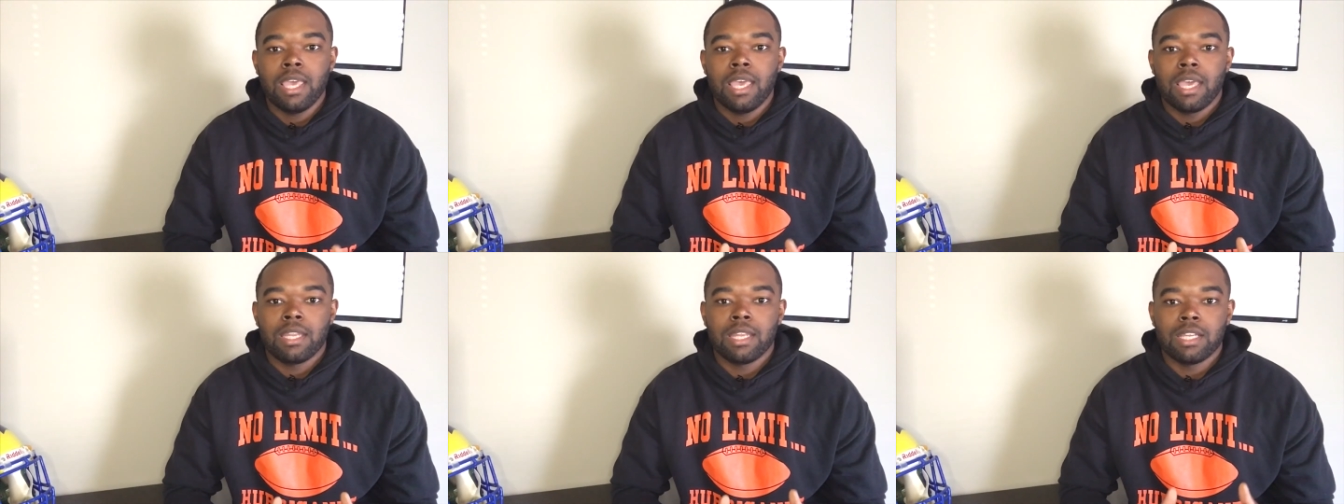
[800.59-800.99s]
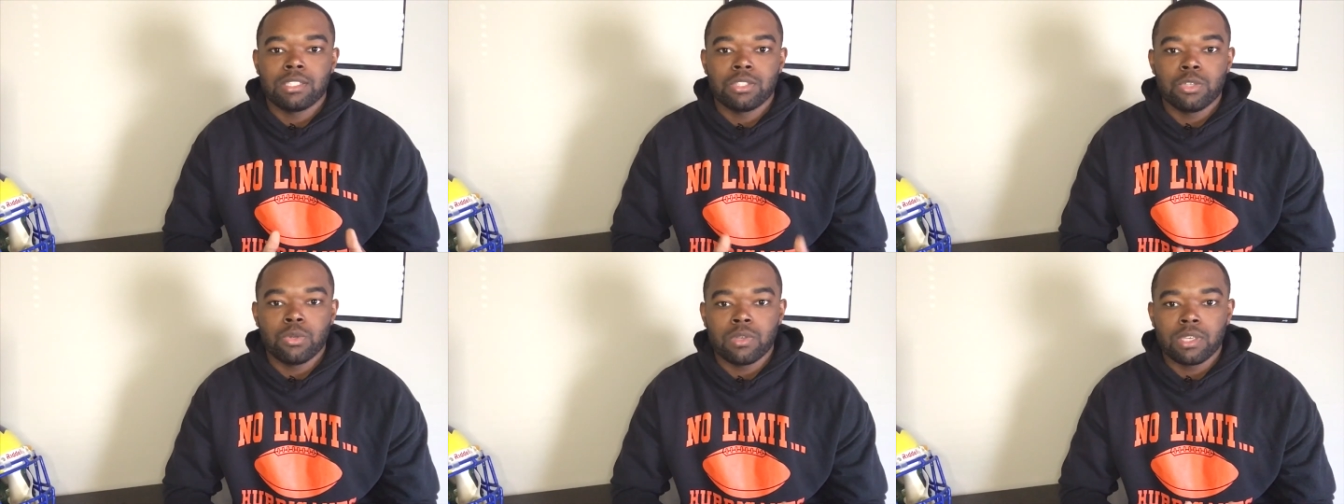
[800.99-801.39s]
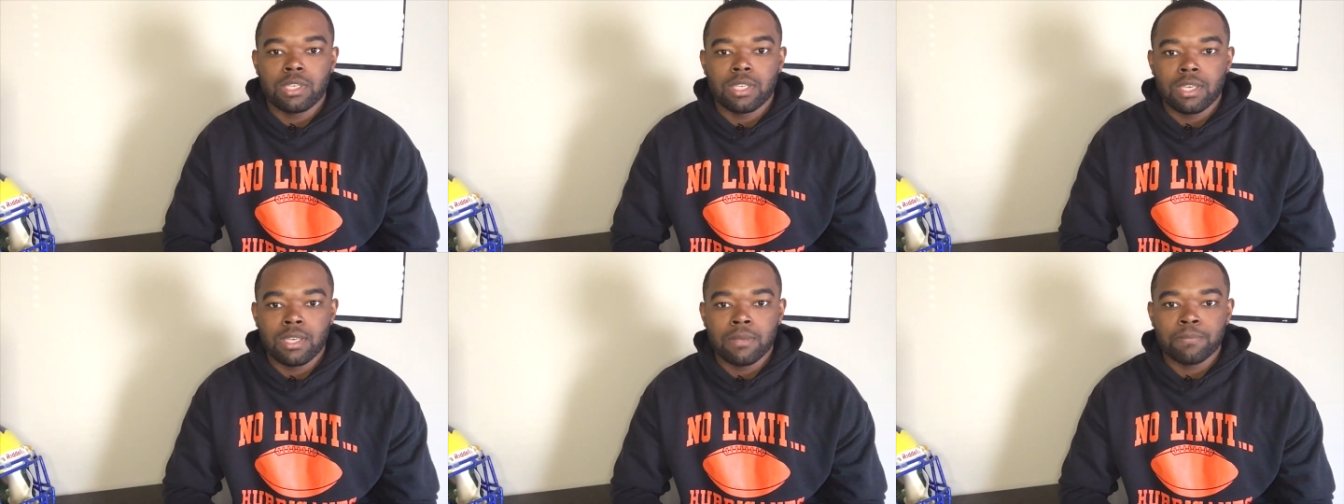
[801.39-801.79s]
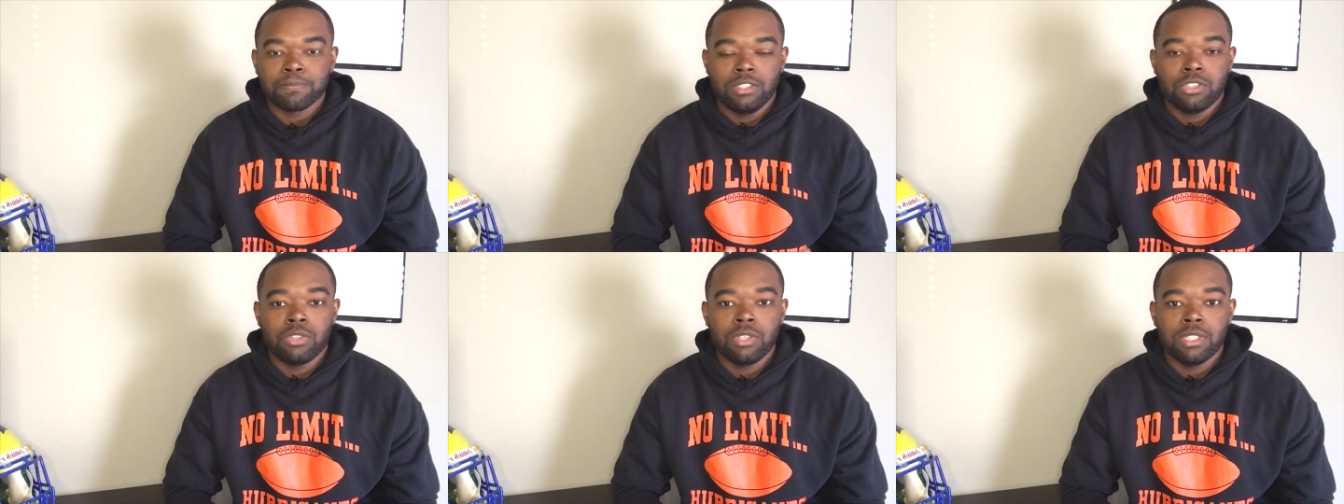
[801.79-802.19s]
and that you can keep
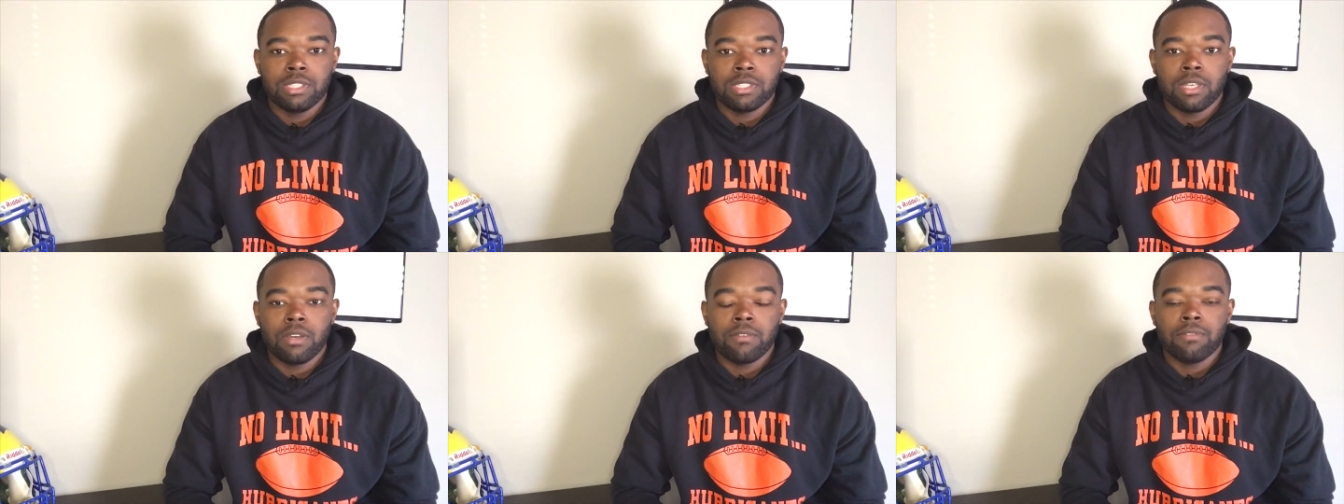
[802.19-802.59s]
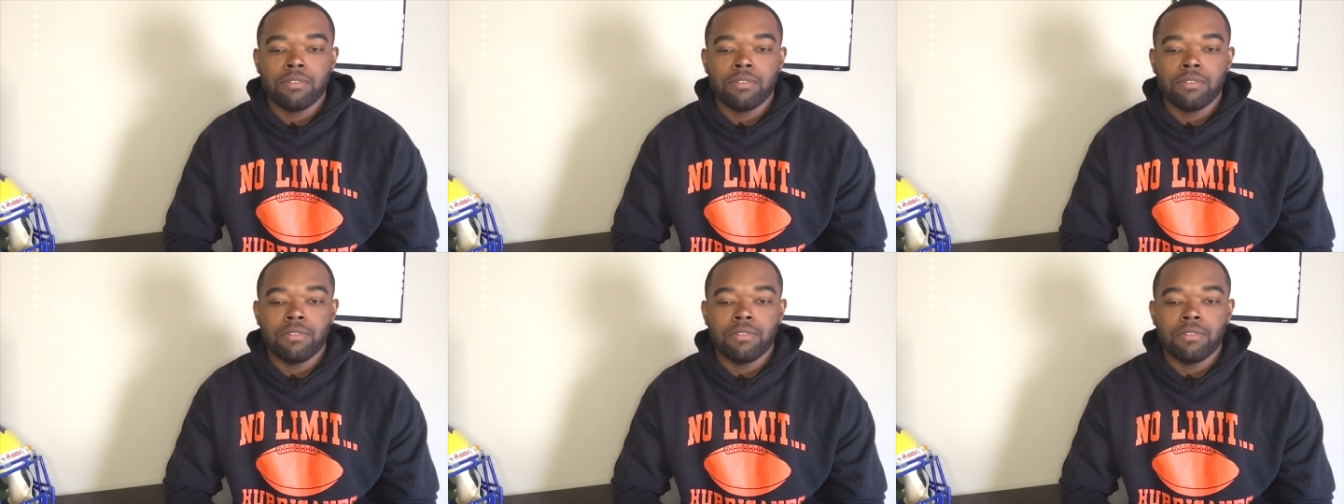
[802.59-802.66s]
to yourself.